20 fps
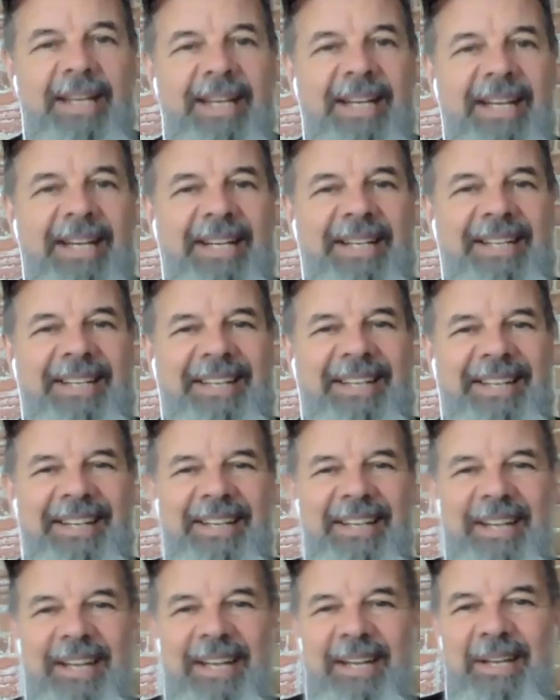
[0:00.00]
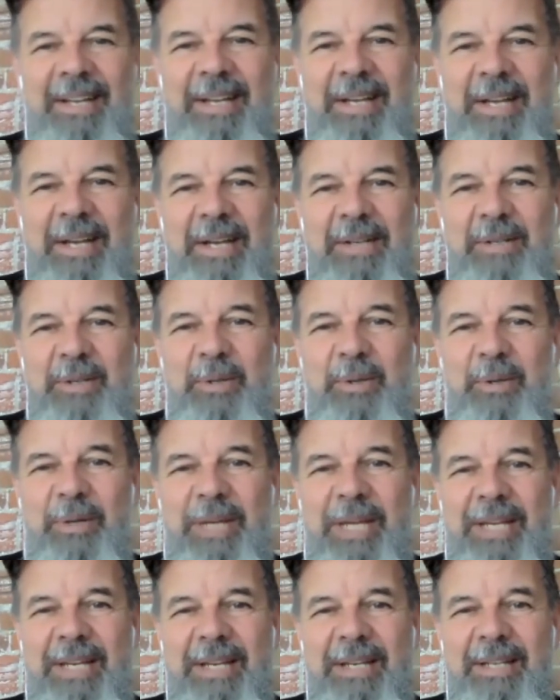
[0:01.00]
uh, I uh, do
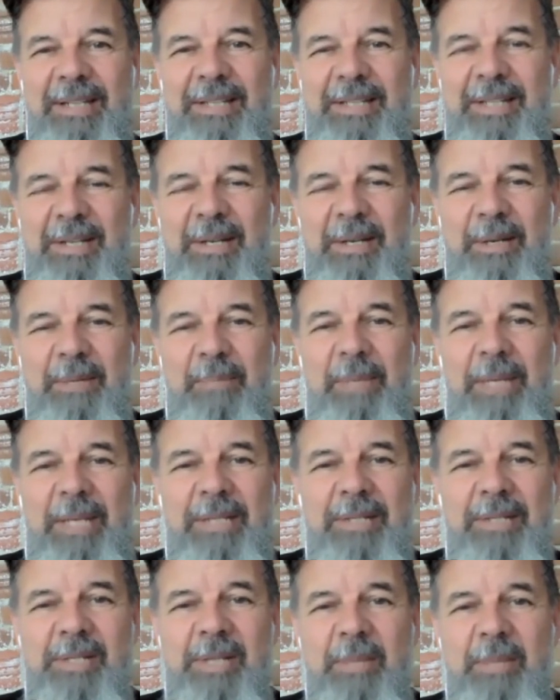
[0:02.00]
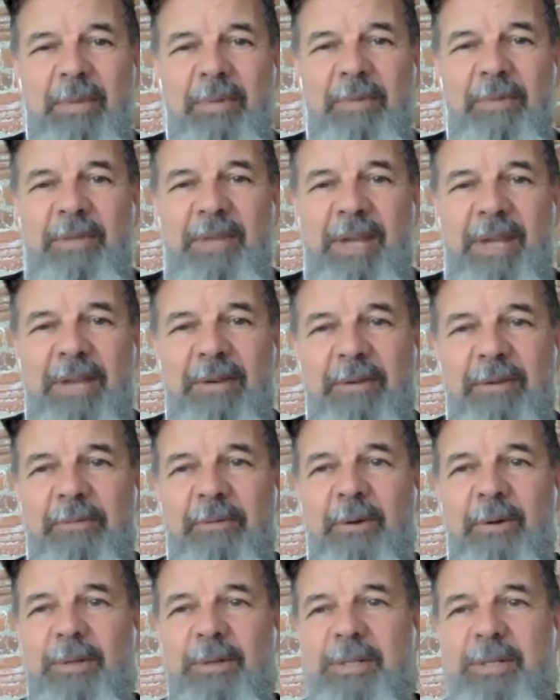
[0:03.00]
get to meet some of the other
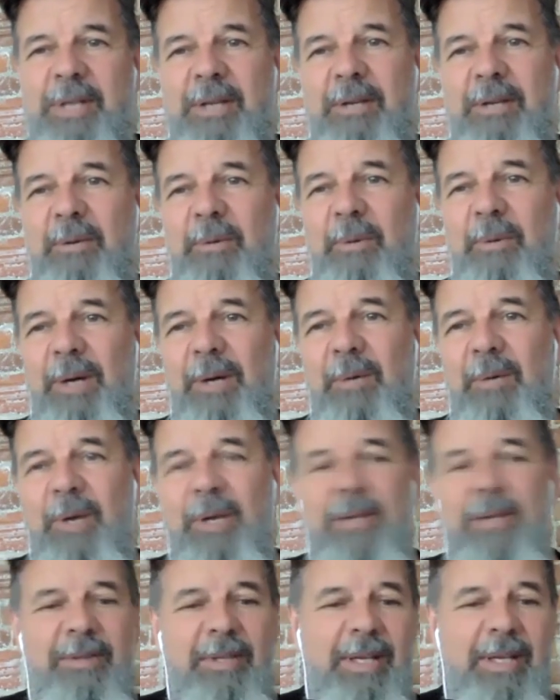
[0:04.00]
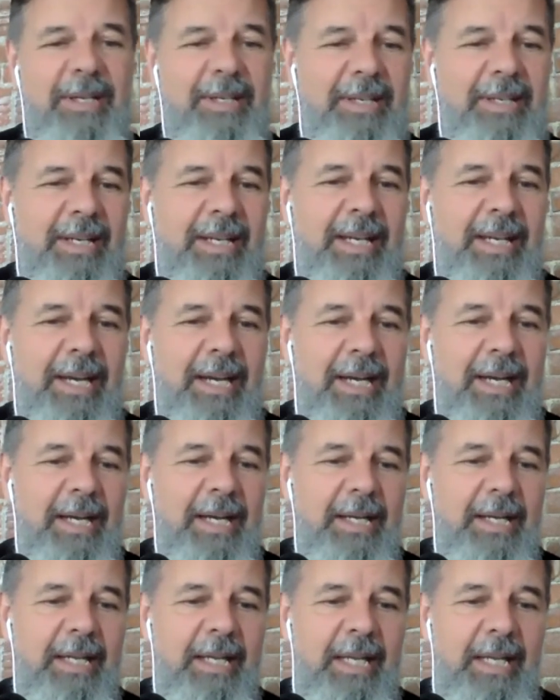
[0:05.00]
folks that you work with in
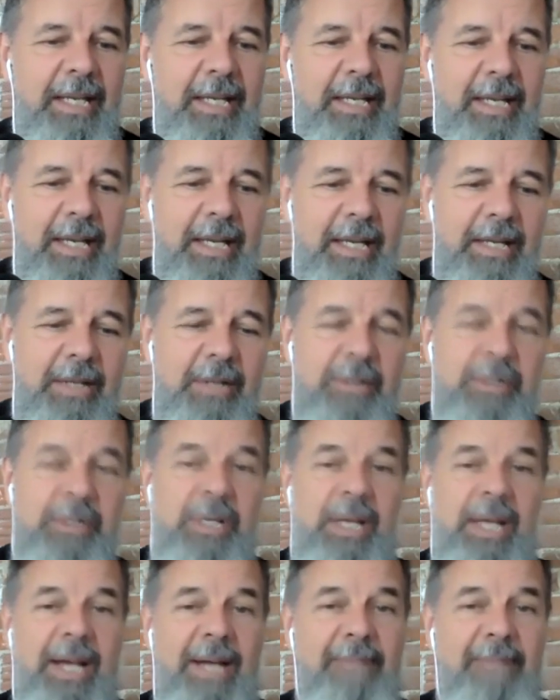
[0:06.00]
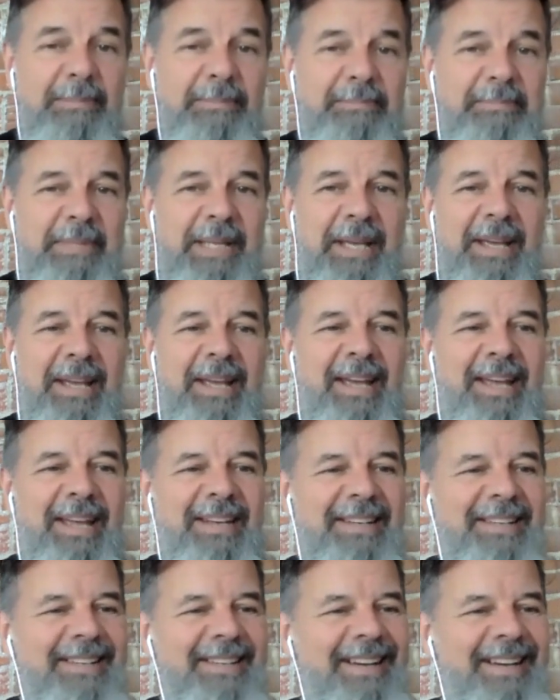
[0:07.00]
uh, in uh, UCM
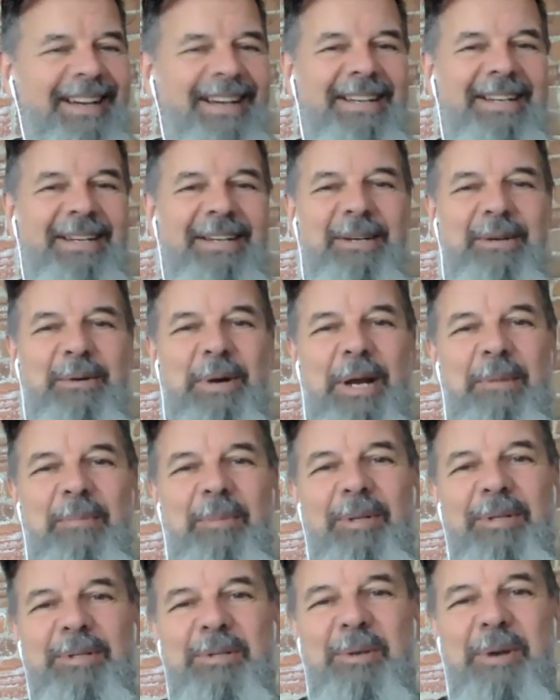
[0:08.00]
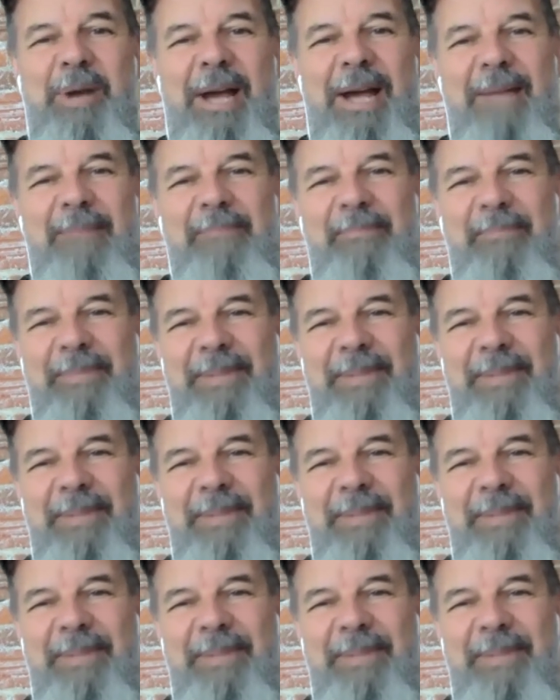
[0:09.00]
and uh, an incredible tribe,